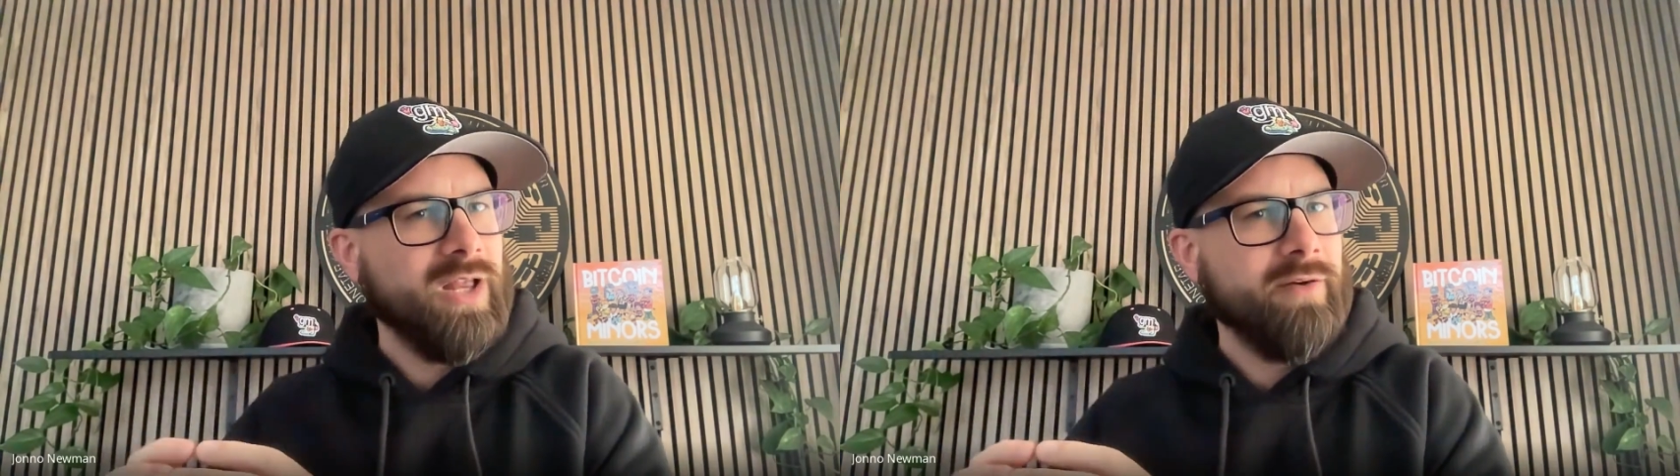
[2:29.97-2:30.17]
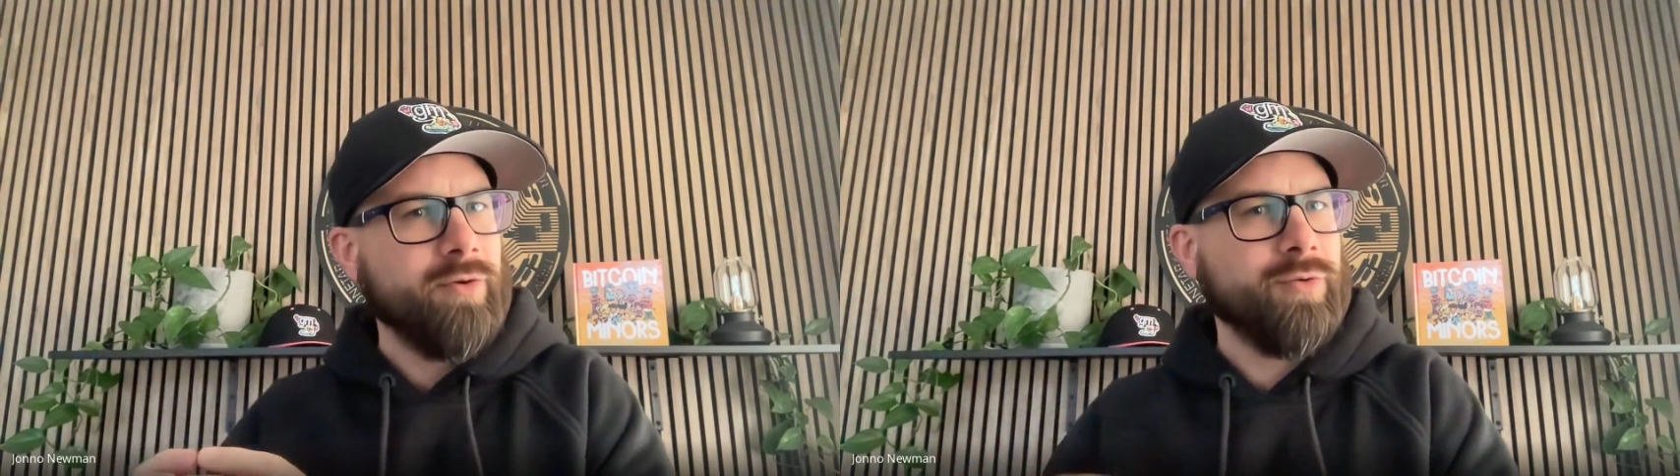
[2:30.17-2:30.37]

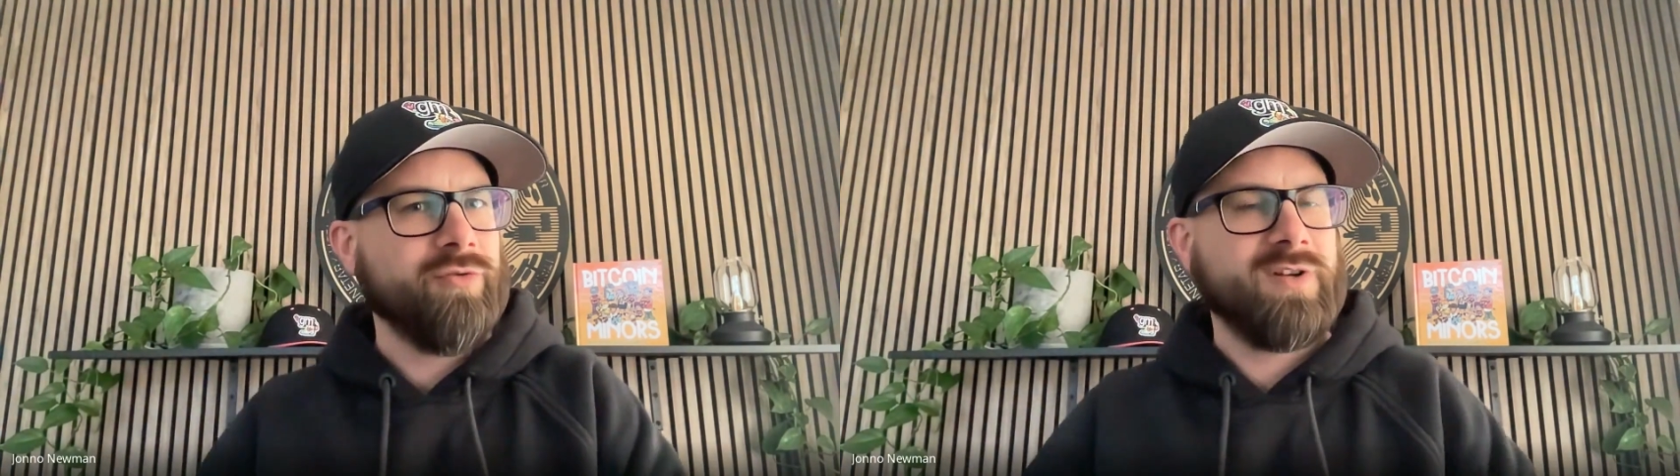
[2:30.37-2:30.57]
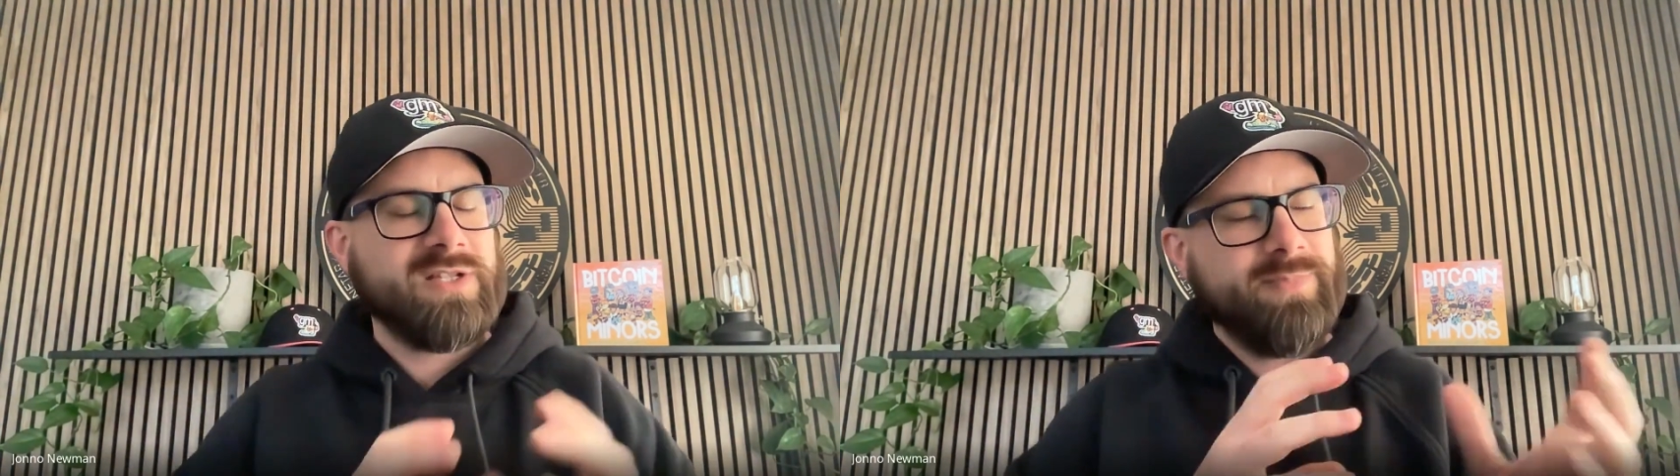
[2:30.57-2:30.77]
level
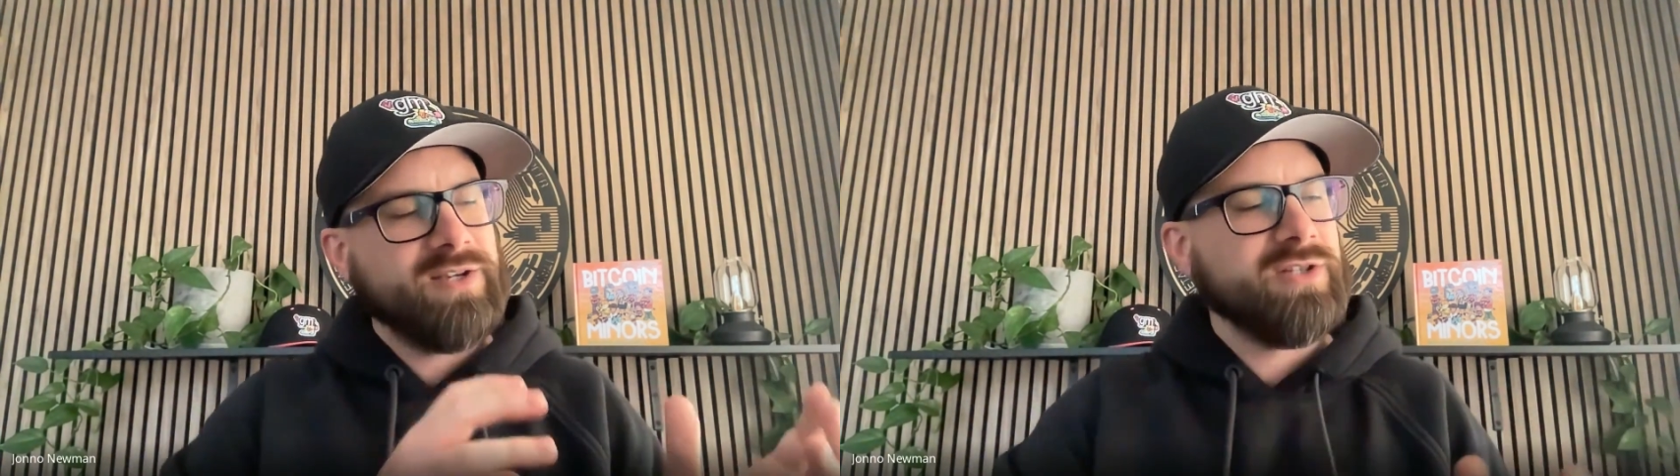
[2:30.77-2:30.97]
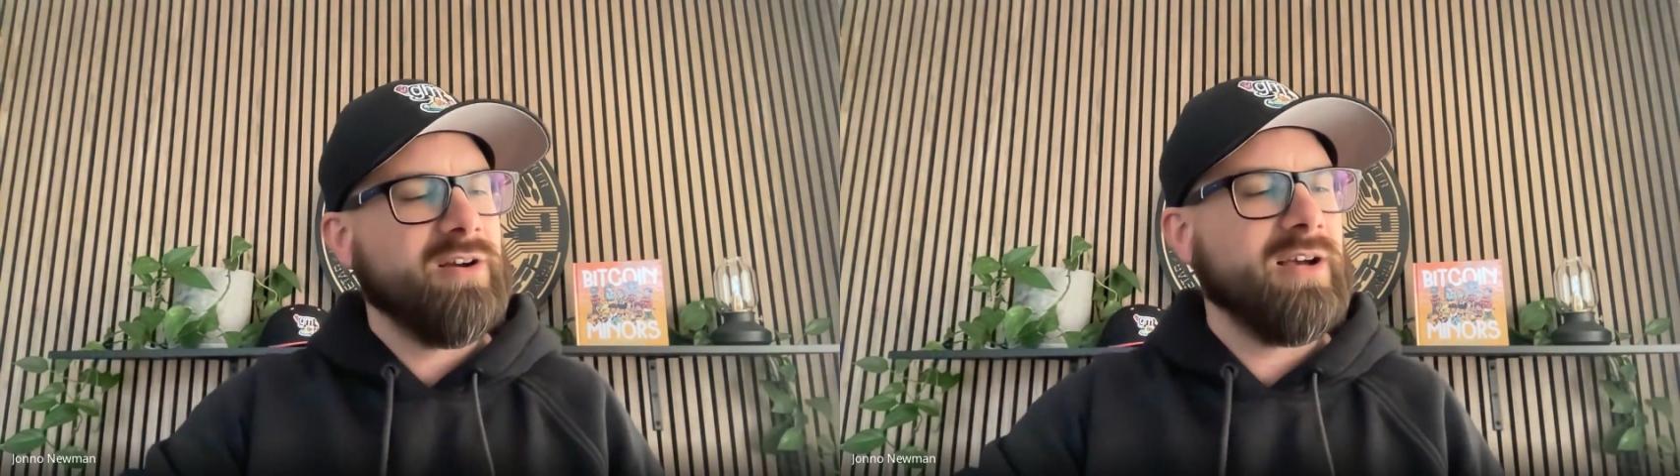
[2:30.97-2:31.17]
through to
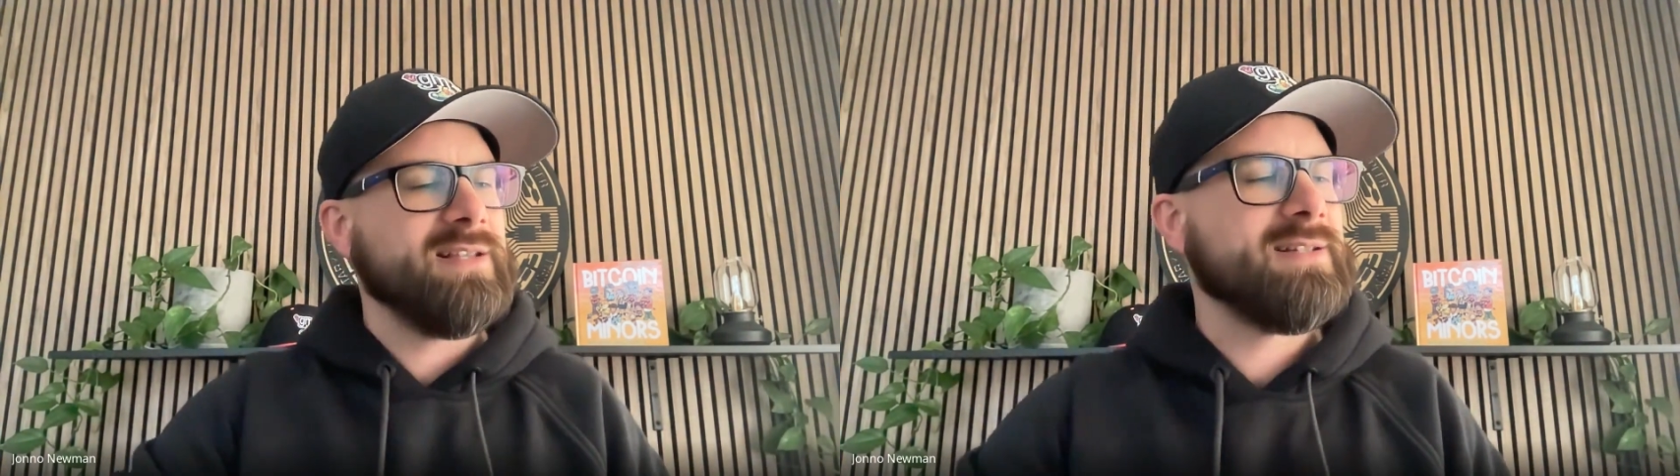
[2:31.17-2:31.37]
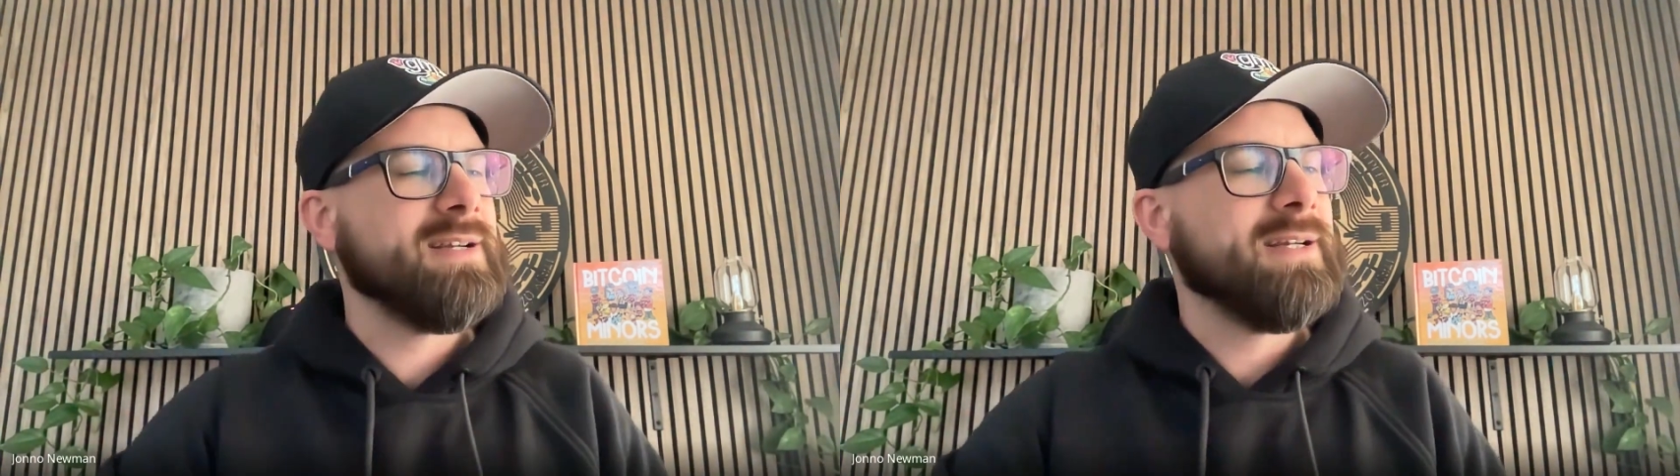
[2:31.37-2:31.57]
specialized,